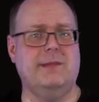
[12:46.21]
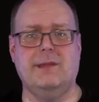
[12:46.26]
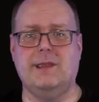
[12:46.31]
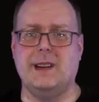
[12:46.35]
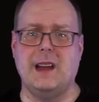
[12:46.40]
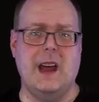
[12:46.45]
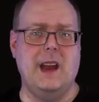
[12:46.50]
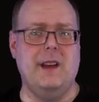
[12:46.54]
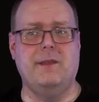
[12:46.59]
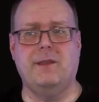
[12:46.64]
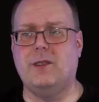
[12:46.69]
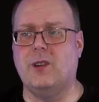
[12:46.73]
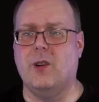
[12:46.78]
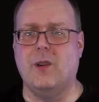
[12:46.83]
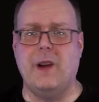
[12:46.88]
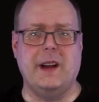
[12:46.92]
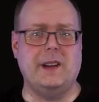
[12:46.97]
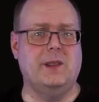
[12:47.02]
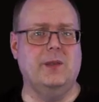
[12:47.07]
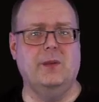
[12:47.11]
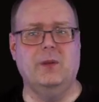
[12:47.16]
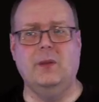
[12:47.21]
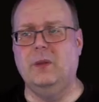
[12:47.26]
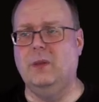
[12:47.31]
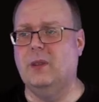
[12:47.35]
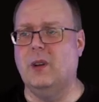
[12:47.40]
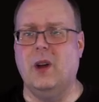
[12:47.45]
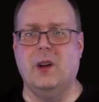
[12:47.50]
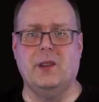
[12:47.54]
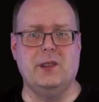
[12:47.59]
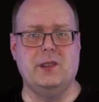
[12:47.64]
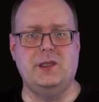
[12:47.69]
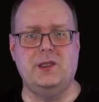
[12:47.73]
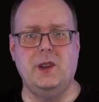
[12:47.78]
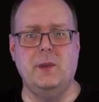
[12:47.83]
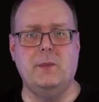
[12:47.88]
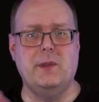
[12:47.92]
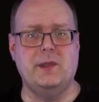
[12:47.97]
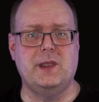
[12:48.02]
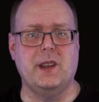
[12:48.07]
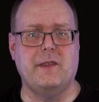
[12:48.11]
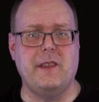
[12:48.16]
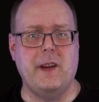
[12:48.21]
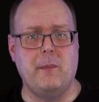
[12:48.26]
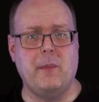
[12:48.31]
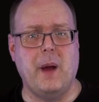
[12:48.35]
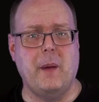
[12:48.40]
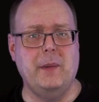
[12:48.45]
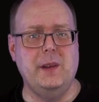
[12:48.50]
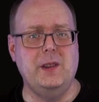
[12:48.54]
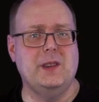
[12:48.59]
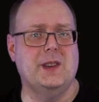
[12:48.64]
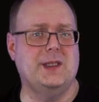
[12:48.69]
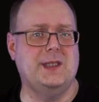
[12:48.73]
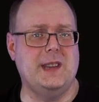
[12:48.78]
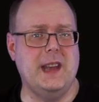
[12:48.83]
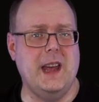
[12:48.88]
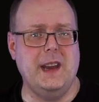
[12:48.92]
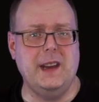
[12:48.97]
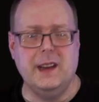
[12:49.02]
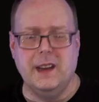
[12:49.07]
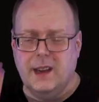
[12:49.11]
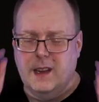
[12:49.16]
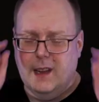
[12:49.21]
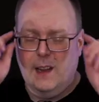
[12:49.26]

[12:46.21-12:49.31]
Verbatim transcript: kind of correct all the stupid stuff I probably just said.